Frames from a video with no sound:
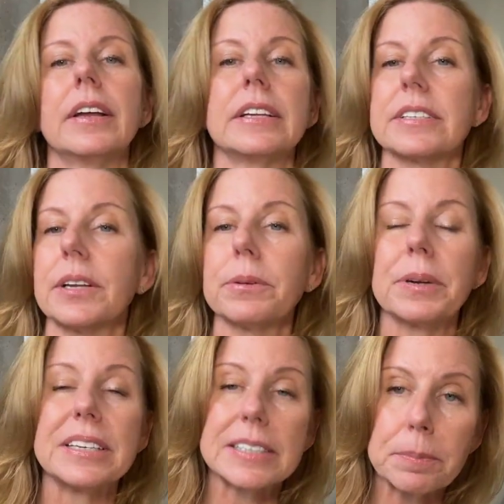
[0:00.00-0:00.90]
So
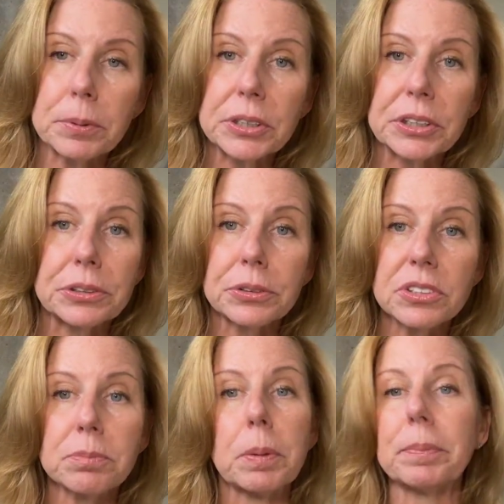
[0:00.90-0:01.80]
it's simple to
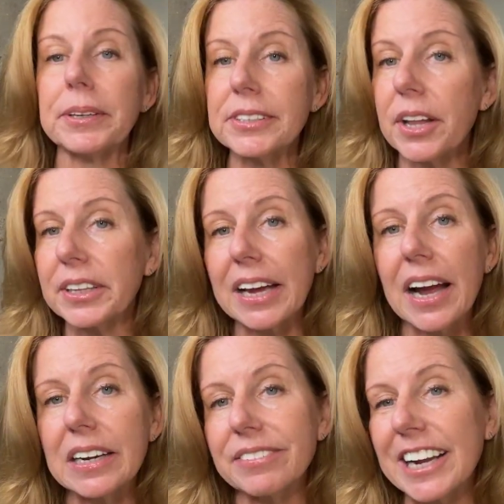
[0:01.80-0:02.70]
use, but built on the
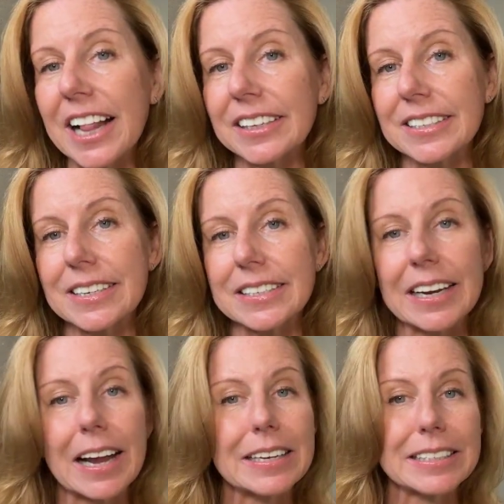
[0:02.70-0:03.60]
kind of analysis
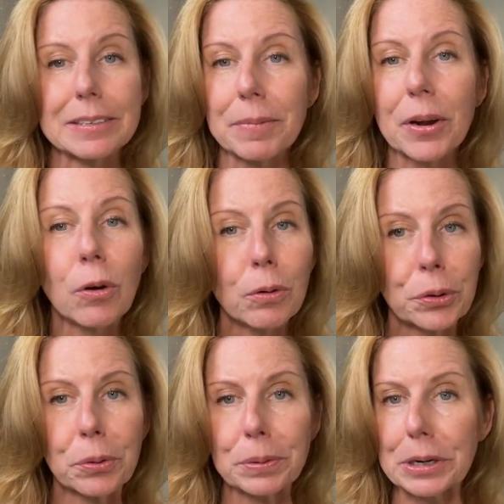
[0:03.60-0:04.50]
that I did my whole
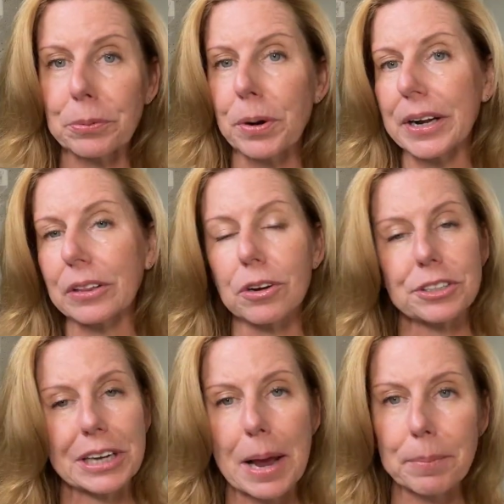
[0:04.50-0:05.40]
career running
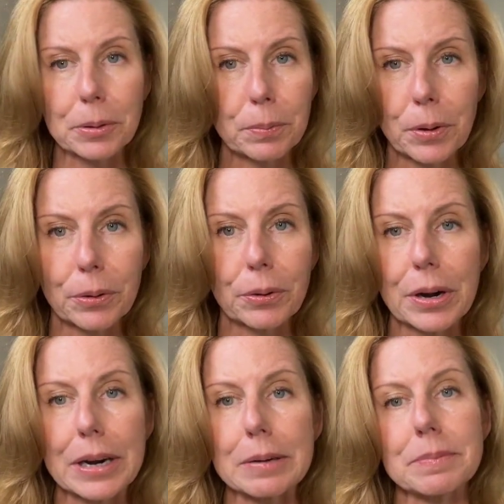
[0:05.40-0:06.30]
large capital
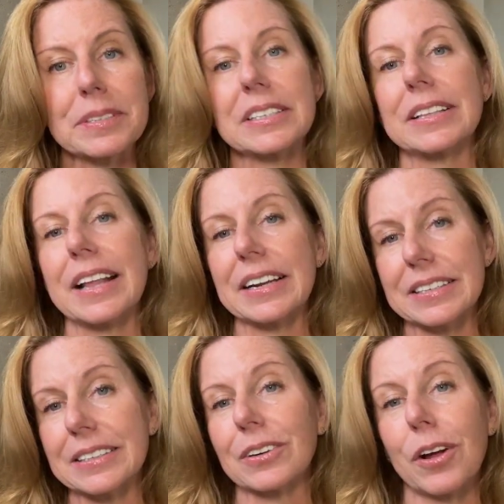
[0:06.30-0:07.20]
programs.
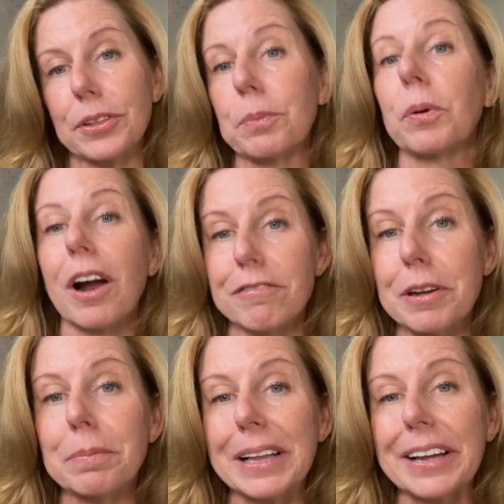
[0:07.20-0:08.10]
That's called the Profit
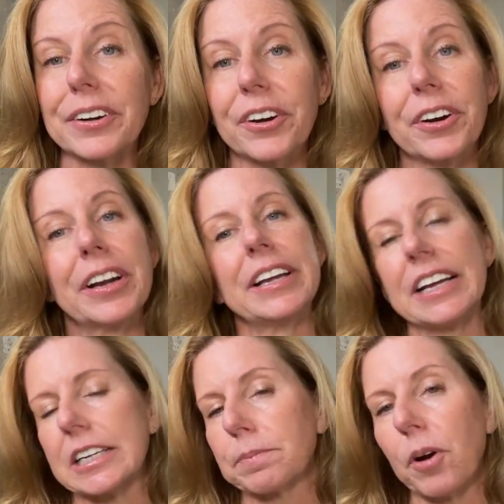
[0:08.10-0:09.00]
Planner.
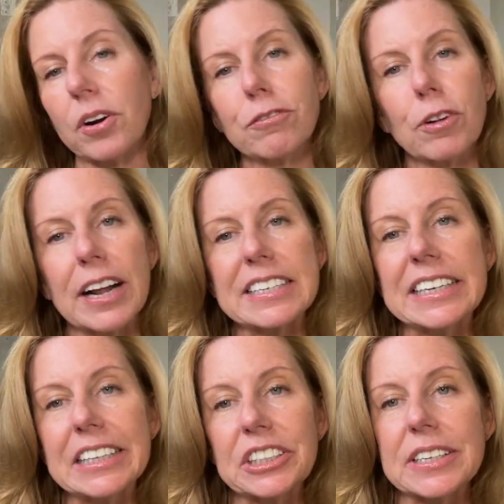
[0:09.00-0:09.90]
It's part of what I
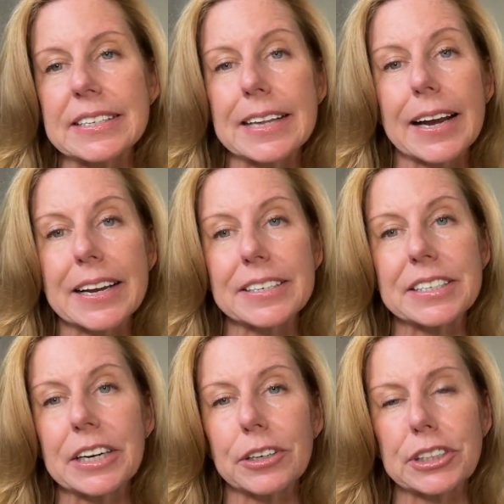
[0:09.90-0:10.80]
teach inside
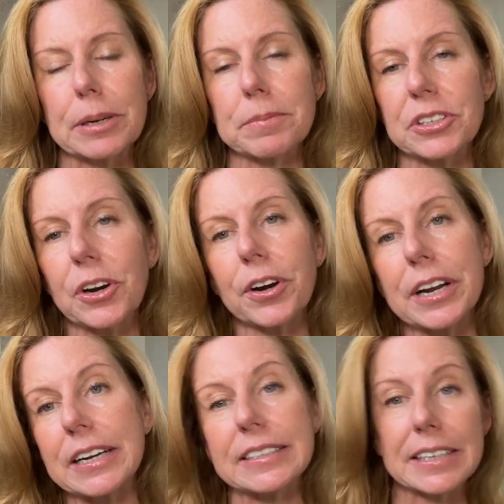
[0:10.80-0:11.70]
STR Jumpstart,
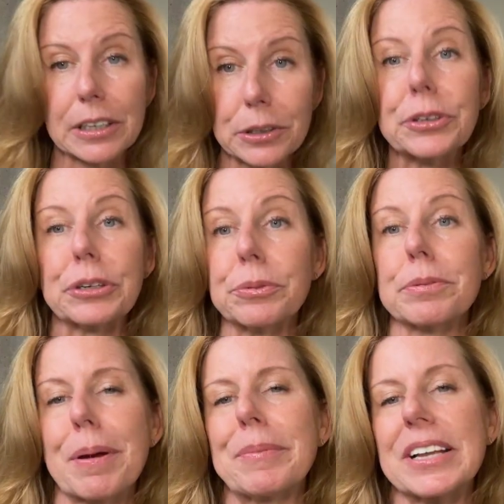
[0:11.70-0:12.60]
and it's included
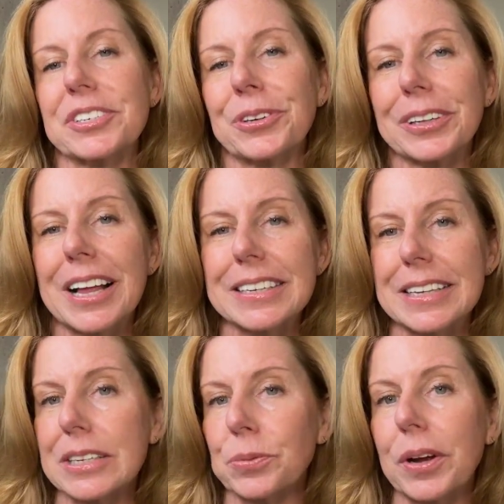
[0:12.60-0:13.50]
with my master class
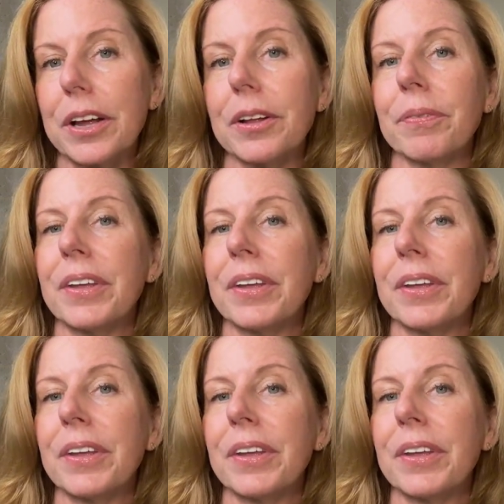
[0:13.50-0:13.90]
as well.